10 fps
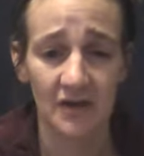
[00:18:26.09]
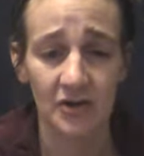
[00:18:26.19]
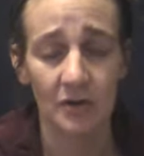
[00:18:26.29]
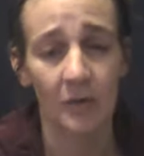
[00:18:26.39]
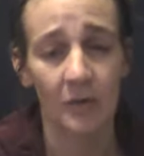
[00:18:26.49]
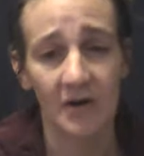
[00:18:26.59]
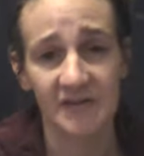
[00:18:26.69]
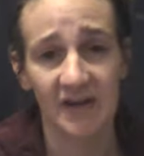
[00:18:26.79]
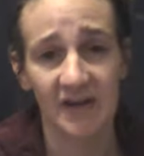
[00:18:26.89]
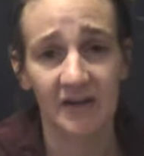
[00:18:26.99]
You're a water
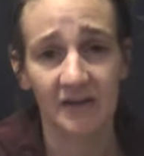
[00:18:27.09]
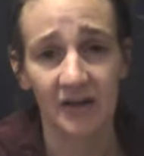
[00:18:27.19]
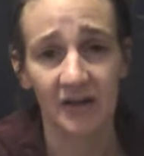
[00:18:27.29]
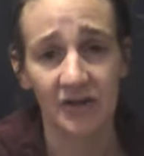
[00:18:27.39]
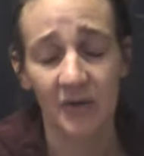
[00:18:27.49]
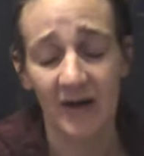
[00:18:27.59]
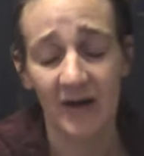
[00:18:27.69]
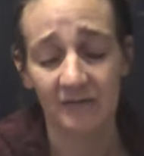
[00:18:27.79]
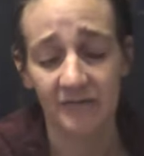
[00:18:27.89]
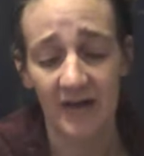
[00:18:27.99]
sign. You
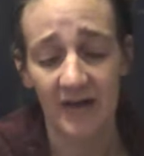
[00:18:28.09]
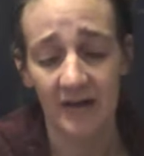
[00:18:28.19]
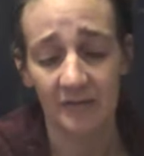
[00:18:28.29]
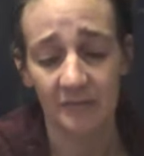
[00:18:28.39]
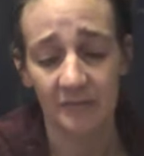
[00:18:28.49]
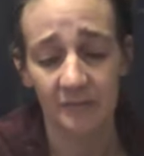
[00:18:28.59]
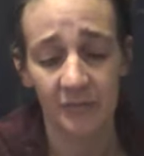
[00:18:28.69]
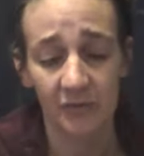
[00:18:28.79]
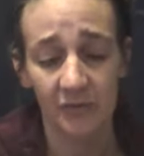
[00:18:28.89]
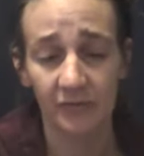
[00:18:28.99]
have that
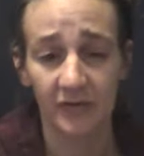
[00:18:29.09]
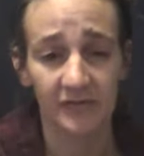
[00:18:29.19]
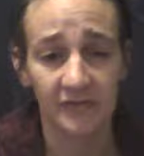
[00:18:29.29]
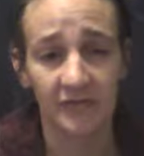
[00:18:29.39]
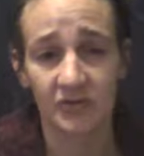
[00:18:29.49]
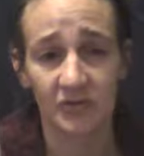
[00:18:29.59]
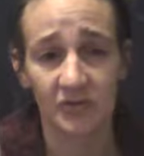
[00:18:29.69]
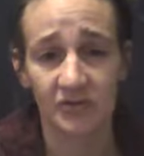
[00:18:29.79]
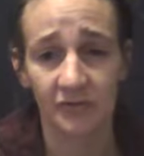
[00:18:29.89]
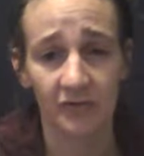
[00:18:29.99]
beautiful gift of
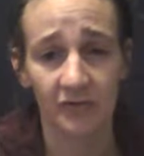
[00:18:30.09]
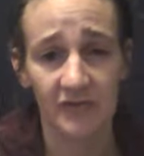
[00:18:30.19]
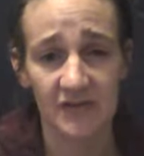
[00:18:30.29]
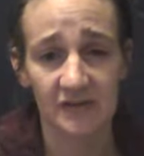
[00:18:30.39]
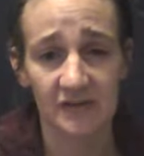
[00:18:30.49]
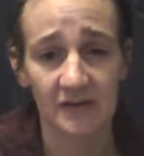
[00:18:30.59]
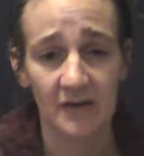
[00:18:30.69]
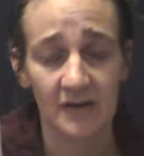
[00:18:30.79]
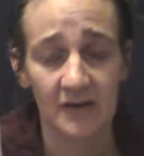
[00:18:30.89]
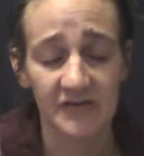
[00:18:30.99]
intuition for a reason.
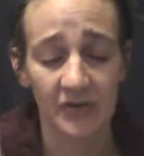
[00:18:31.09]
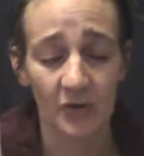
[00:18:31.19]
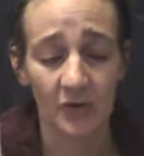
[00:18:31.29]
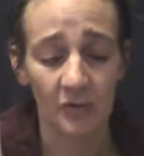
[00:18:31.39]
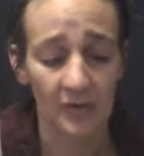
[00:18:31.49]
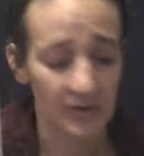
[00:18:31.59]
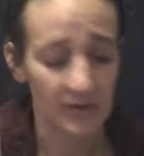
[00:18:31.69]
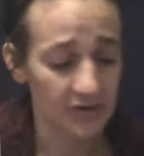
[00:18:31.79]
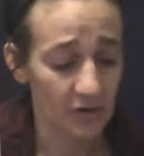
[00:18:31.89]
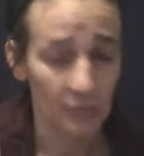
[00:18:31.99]
So,
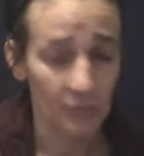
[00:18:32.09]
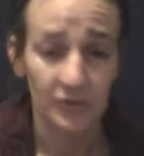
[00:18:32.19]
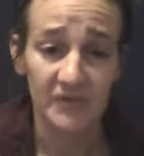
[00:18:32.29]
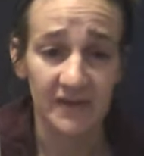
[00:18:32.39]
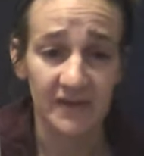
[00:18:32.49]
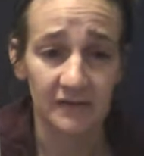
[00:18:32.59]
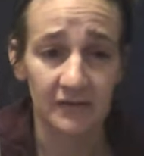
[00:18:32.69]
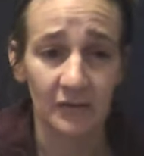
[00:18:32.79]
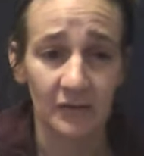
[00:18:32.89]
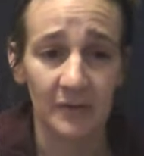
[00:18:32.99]
use it.
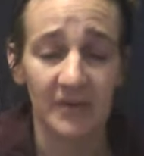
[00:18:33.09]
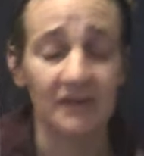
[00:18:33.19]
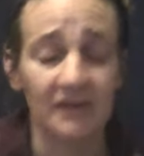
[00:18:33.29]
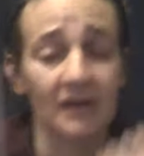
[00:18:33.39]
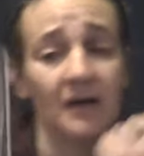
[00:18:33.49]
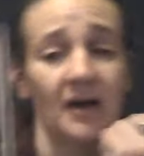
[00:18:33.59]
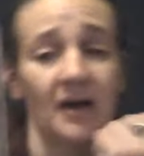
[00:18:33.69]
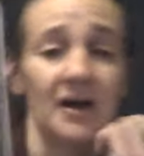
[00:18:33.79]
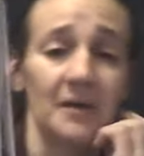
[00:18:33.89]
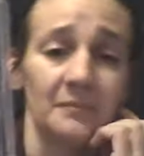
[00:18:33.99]
You know what I mean?
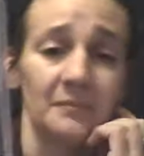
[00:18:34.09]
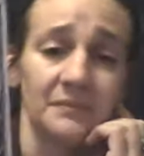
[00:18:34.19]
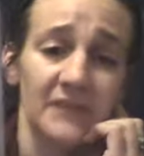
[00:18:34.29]
Um,